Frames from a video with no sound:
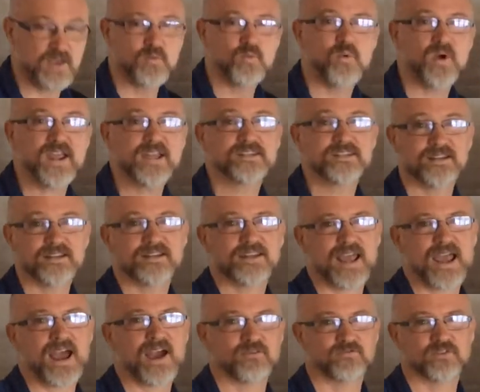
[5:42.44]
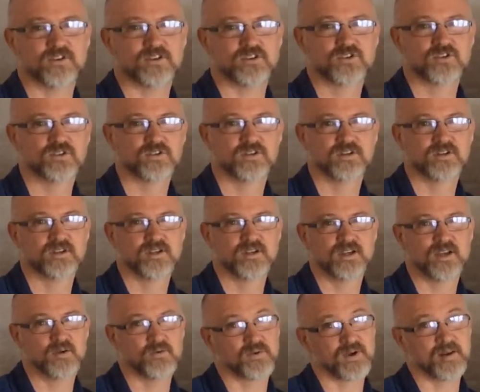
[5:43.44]
a weighted average.
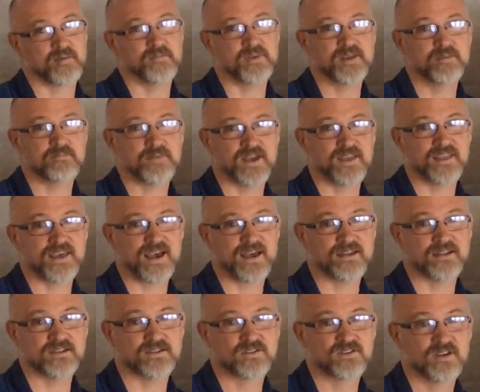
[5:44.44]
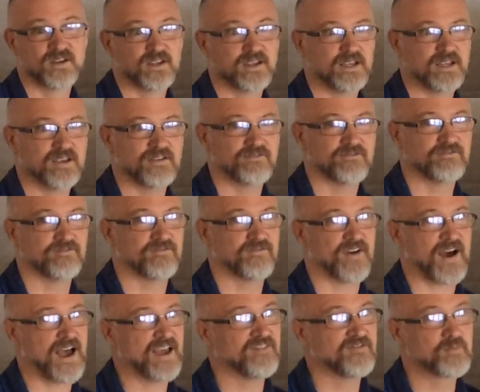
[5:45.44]
What I mean by that is if
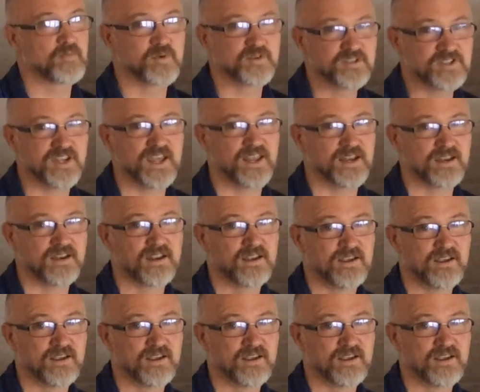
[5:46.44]
5%